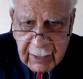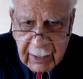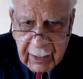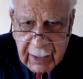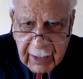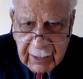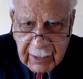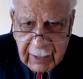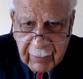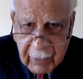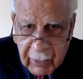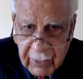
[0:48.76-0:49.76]
last
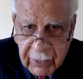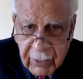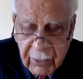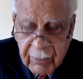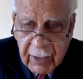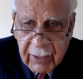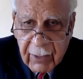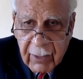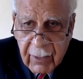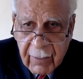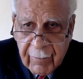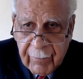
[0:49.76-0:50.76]
time also, but
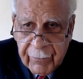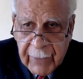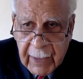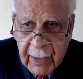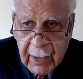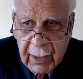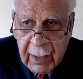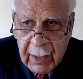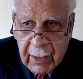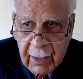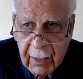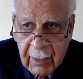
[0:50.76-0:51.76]

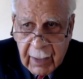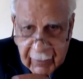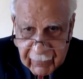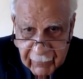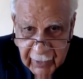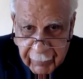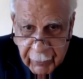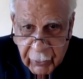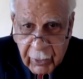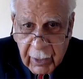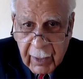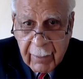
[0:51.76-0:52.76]
like work
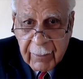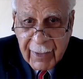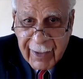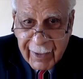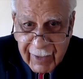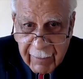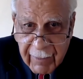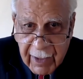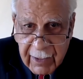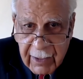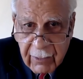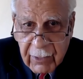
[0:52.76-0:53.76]
programs and
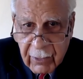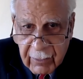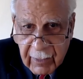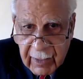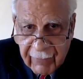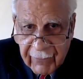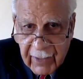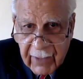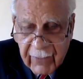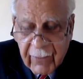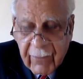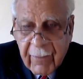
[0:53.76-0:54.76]
agreements. So those are
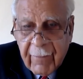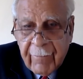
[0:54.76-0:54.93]
definitions.